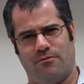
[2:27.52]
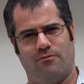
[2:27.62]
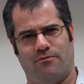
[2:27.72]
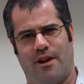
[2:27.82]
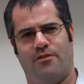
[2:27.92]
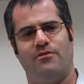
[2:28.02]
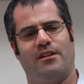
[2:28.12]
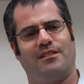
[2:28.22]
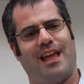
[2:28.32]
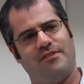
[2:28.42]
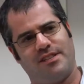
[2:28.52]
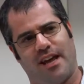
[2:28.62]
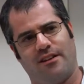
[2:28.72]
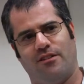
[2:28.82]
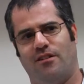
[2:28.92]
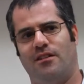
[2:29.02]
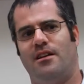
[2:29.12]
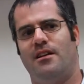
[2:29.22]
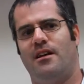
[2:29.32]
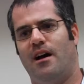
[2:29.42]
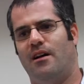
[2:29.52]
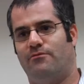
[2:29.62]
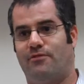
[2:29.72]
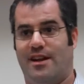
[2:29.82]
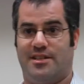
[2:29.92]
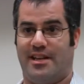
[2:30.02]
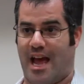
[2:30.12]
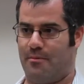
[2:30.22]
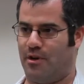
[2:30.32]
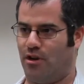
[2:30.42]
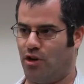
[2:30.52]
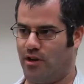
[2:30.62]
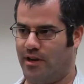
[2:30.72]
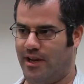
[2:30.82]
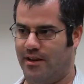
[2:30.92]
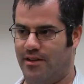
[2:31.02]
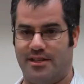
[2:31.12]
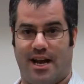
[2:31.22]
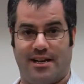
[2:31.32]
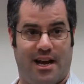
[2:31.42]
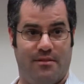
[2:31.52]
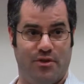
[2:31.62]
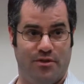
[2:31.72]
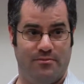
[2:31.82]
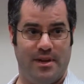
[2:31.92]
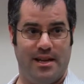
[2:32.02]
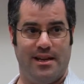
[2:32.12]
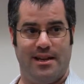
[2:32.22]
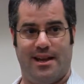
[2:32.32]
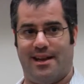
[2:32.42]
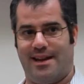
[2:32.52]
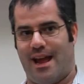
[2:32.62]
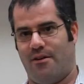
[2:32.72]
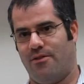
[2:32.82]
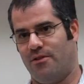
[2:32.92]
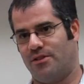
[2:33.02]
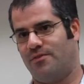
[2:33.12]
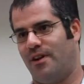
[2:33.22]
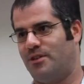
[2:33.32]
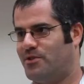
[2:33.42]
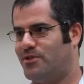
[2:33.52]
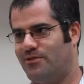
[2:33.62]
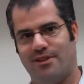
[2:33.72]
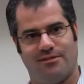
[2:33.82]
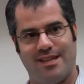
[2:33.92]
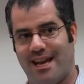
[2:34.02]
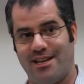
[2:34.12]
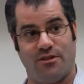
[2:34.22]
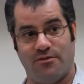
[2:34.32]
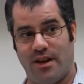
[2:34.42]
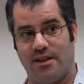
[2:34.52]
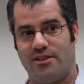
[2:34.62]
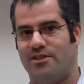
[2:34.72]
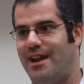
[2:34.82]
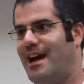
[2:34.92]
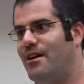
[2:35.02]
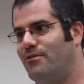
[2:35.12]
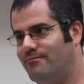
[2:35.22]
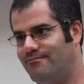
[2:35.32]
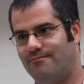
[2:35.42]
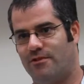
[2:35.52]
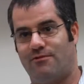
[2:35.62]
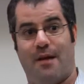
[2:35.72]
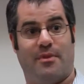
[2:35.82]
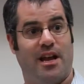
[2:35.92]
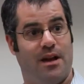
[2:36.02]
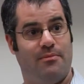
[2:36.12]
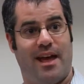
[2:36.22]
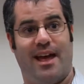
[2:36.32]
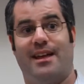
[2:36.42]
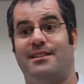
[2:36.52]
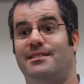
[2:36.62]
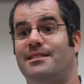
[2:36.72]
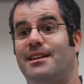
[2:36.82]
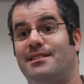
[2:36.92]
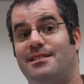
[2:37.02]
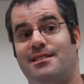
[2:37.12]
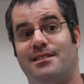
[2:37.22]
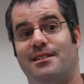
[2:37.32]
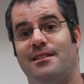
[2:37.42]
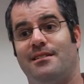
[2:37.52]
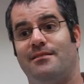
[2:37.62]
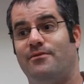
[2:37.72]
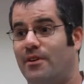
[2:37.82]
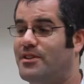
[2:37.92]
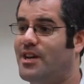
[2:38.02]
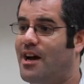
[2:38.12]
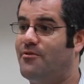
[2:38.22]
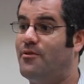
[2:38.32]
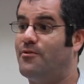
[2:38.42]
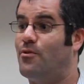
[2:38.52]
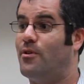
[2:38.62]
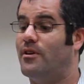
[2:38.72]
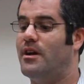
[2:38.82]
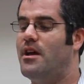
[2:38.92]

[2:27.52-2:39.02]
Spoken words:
ran through their life cycle of raising capital in the dot-com boom, and now those funds, which are 10-year funds, are now wrapping up, and it's very tough for